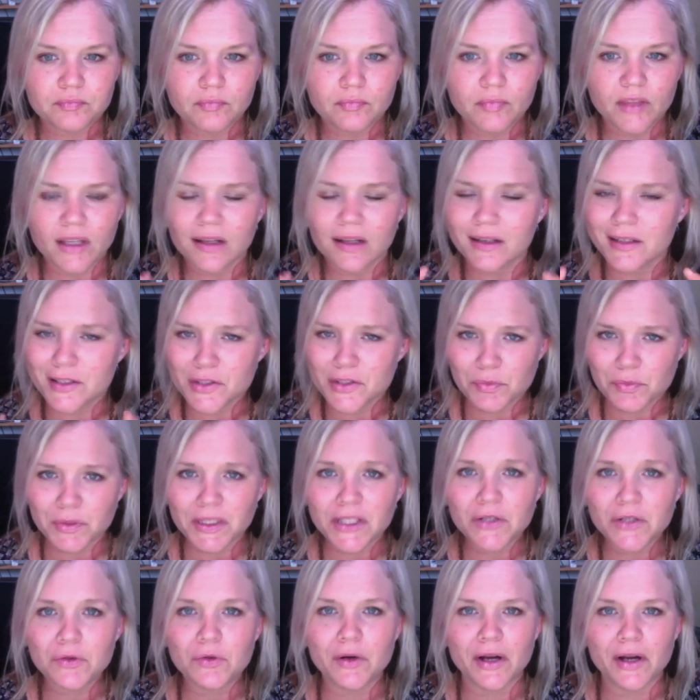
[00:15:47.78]
And it's really
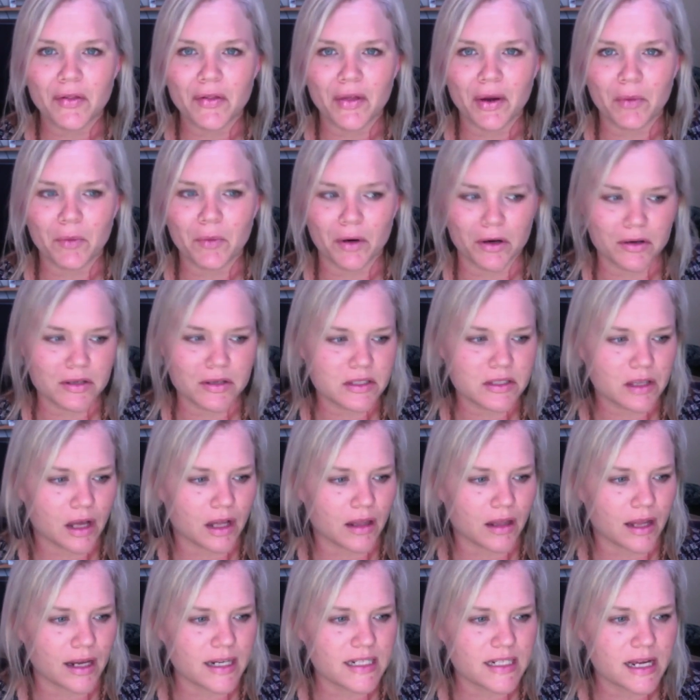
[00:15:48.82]
cool how that works. A
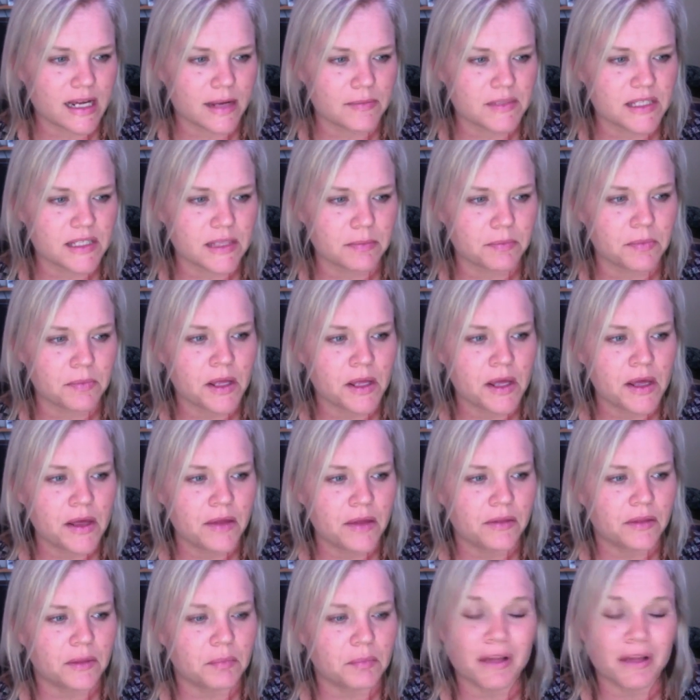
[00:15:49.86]
lot of times
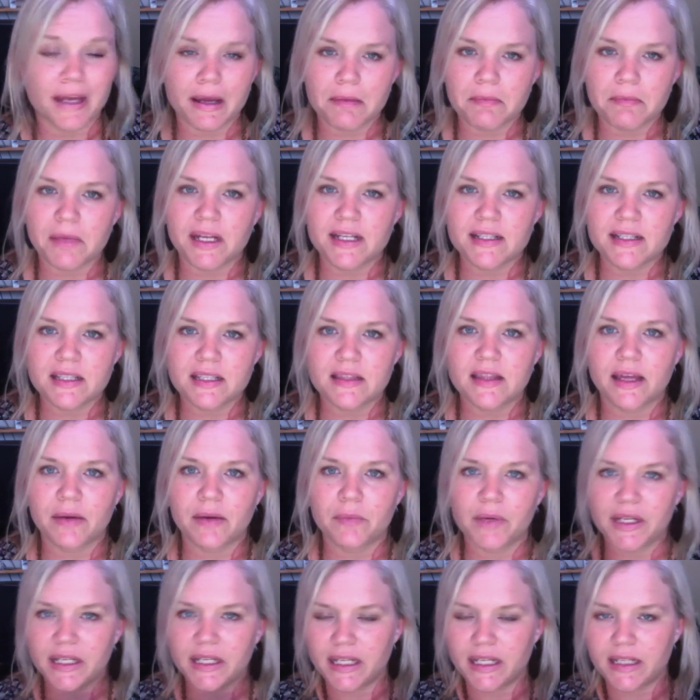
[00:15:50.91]
the plant medicine that
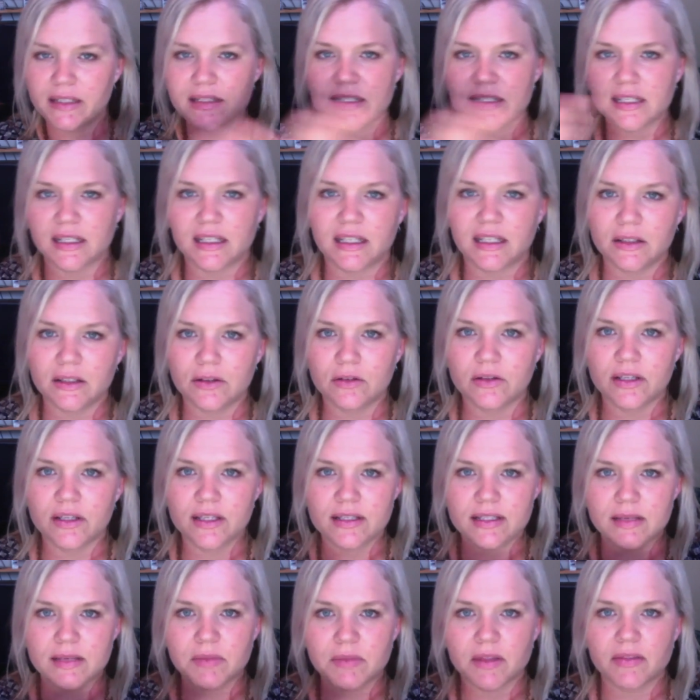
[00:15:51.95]
we need to heal is
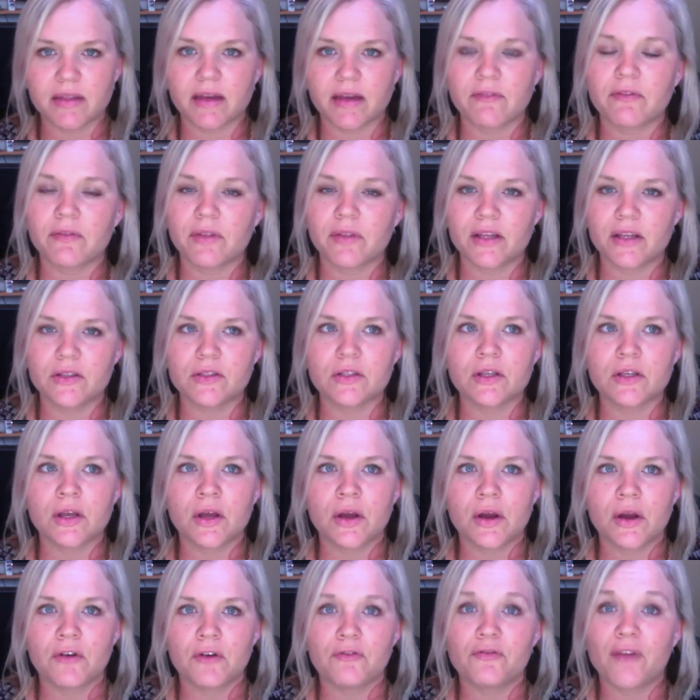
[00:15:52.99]
something that is
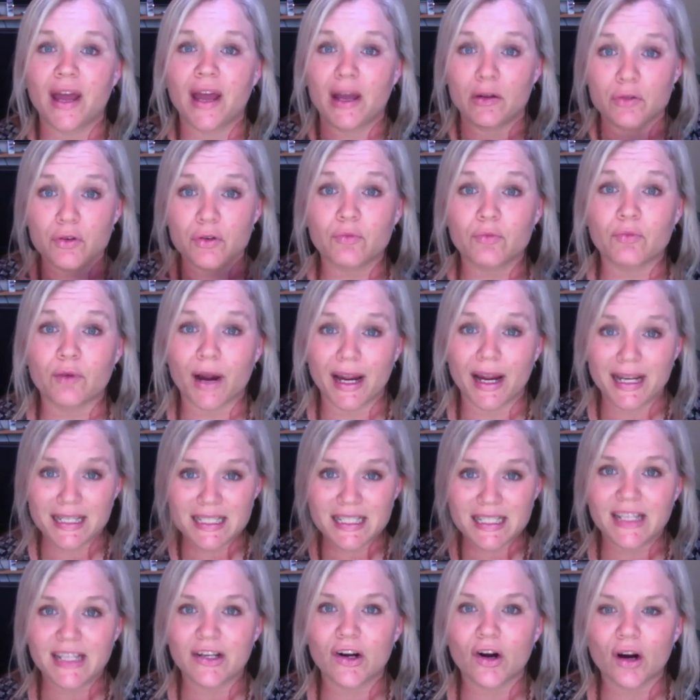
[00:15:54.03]
found right
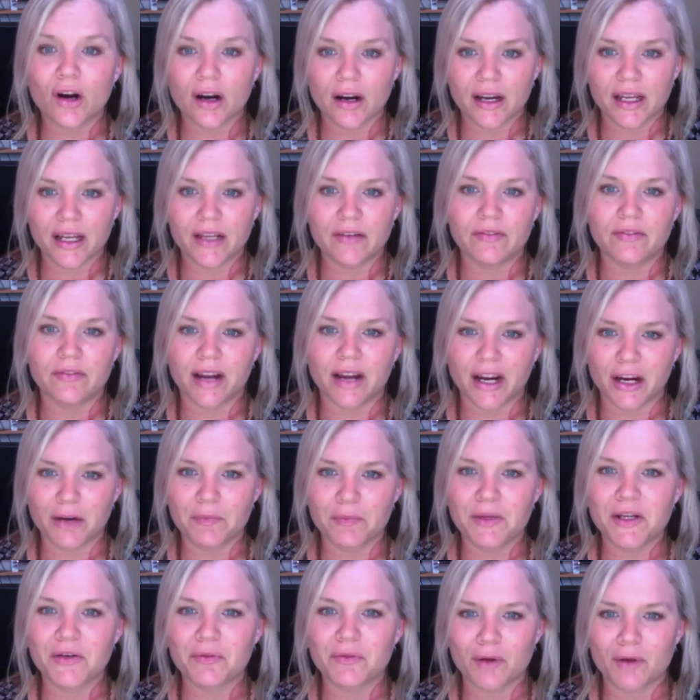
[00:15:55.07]
in our
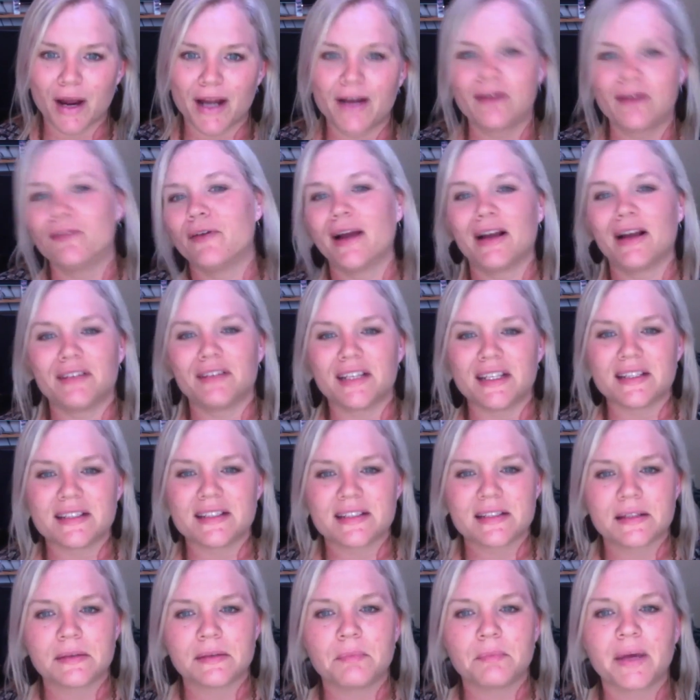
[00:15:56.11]
environment, right around
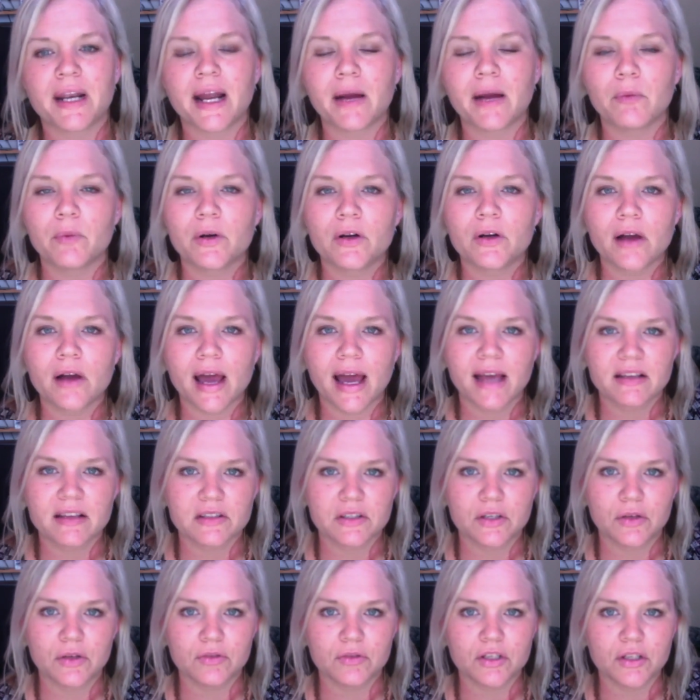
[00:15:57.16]
us. But I will ask
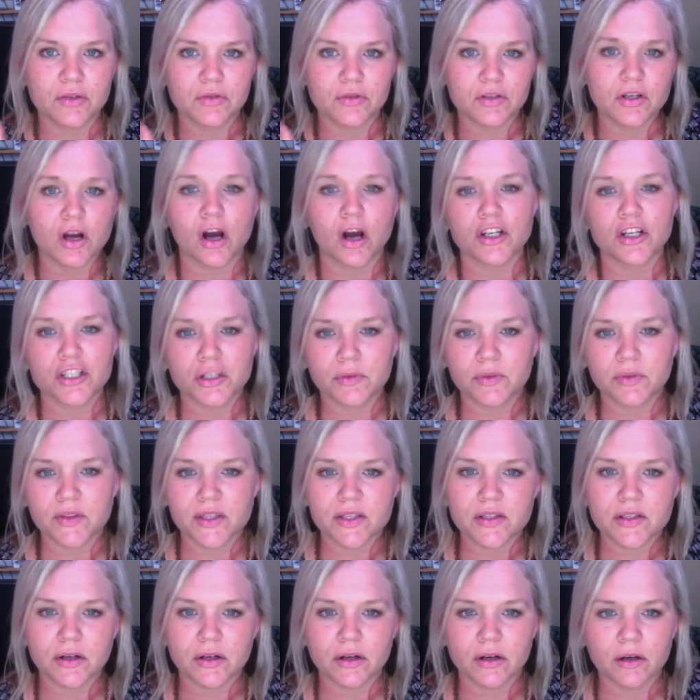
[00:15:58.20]
you to use caution with
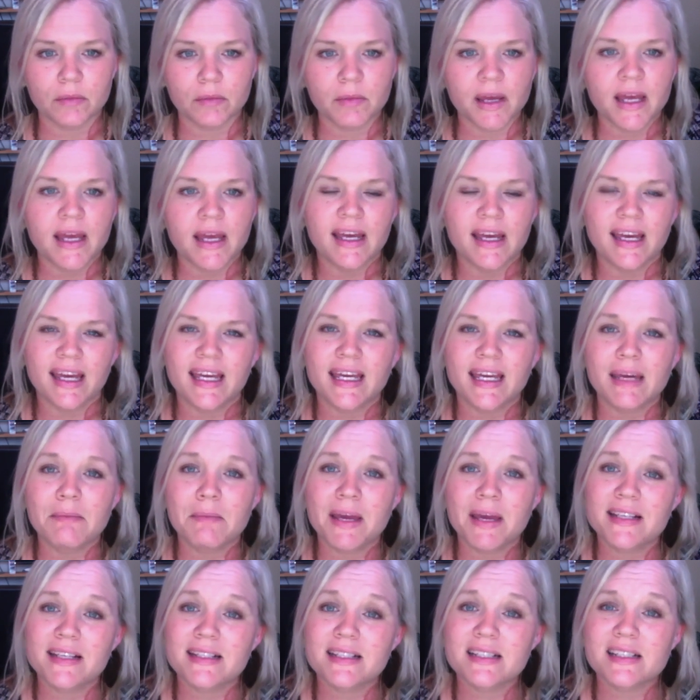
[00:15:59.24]
this herb. It can
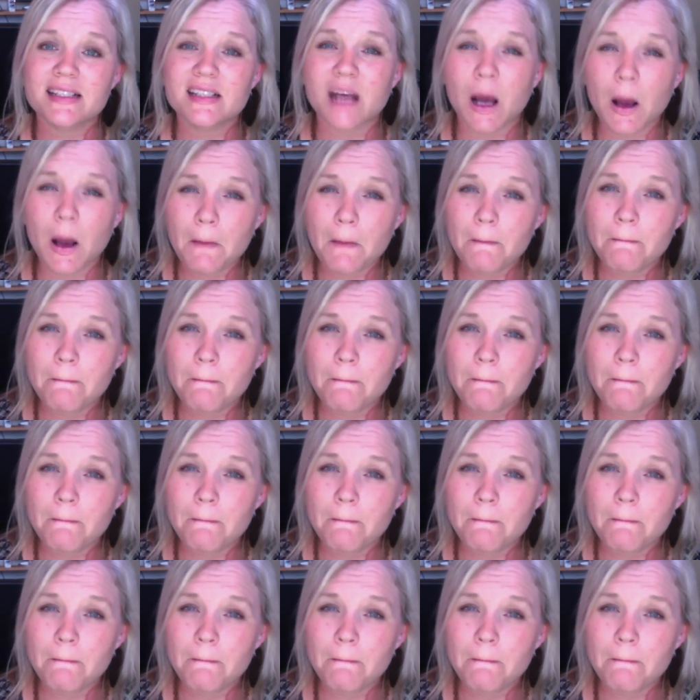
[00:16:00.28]
make some